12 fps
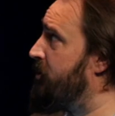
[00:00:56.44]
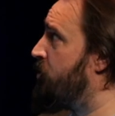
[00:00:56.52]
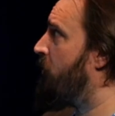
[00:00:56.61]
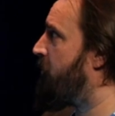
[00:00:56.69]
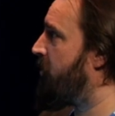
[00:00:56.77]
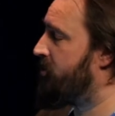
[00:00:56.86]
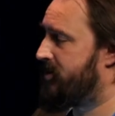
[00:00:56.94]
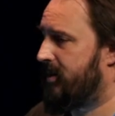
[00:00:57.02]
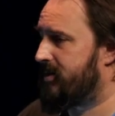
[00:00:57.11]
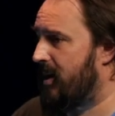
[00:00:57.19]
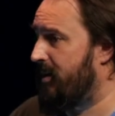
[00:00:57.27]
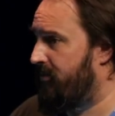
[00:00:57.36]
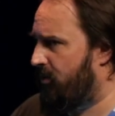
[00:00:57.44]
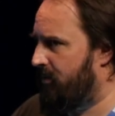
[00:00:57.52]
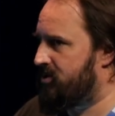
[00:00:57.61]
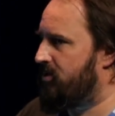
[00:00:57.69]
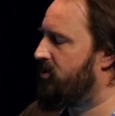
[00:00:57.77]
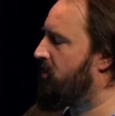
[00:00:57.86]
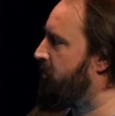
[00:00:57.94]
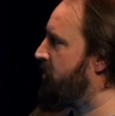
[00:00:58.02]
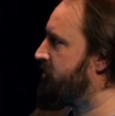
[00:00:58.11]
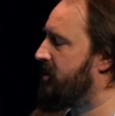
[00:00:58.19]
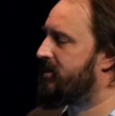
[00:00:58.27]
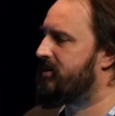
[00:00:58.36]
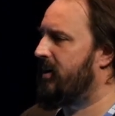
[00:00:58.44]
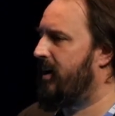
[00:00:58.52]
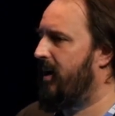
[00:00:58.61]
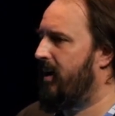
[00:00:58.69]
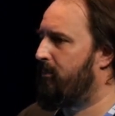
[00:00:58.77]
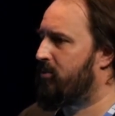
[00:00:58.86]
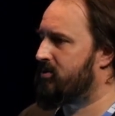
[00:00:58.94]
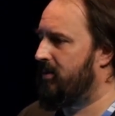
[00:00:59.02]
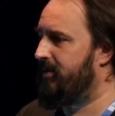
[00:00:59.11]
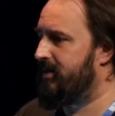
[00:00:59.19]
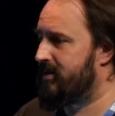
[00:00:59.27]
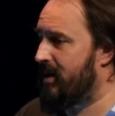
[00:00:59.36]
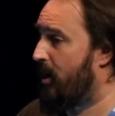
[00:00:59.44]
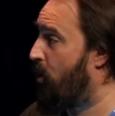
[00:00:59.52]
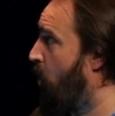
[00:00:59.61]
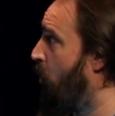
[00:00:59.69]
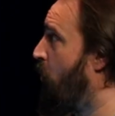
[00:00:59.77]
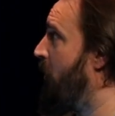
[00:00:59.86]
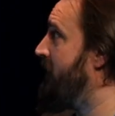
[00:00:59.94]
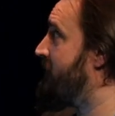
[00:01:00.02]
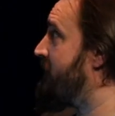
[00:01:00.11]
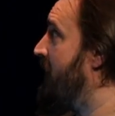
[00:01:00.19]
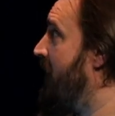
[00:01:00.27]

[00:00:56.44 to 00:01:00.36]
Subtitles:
your projects and information in your projects, possibilities are always